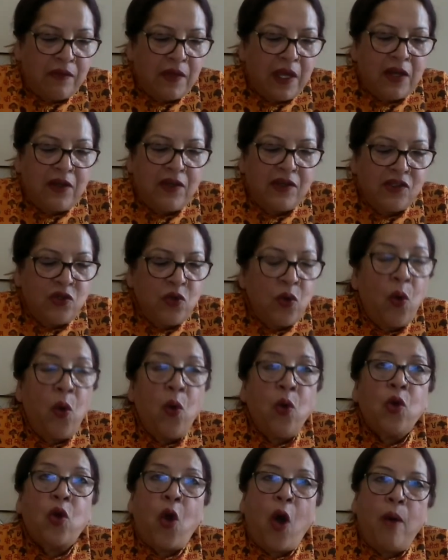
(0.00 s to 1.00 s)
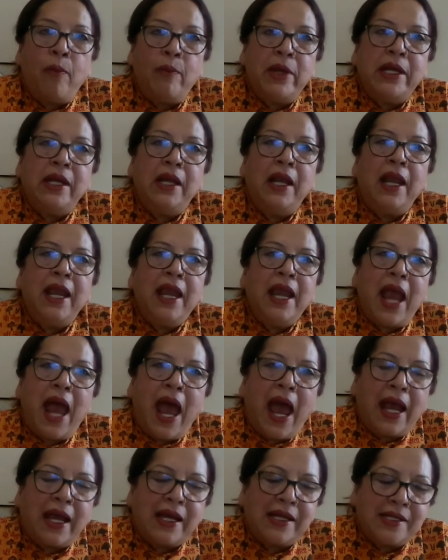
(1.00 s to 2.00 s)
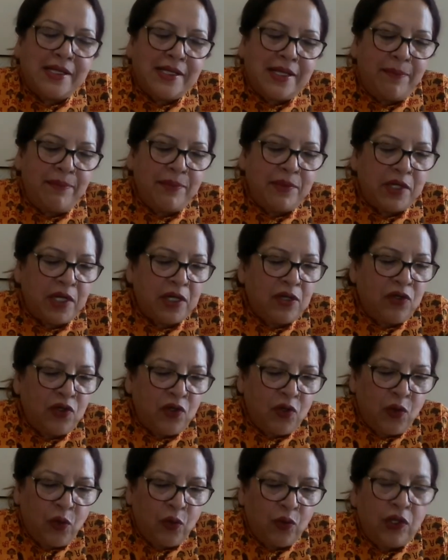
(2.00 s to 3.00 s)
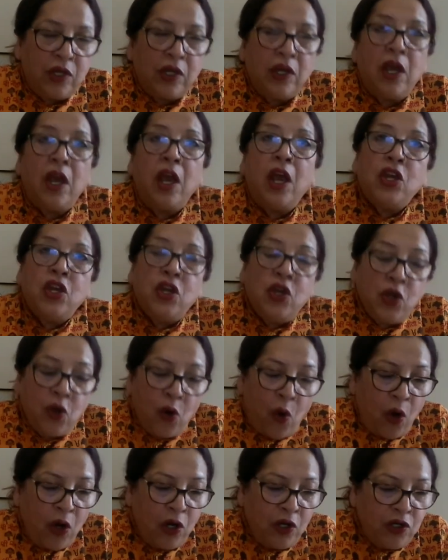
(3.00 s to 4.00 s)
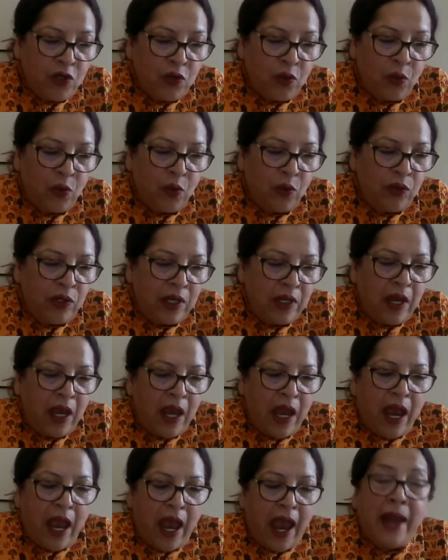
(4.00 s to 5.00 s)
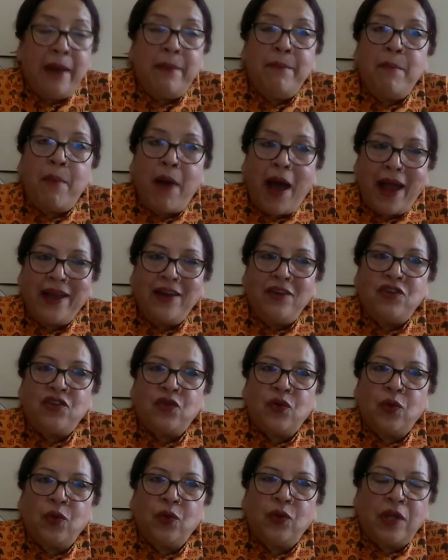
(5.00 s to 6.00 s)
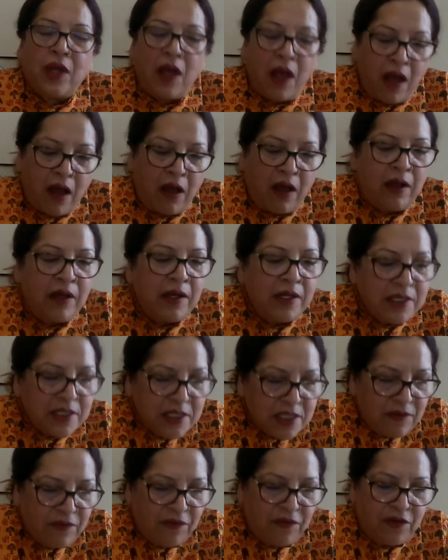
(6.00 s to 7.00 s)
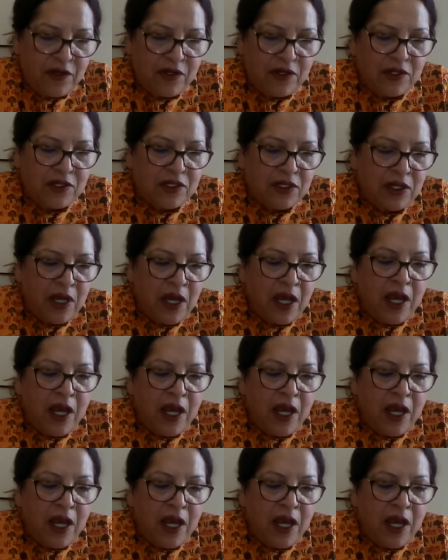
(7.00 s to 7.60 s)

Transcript: There is no commonly accepted truth. Your truth and my truth are different.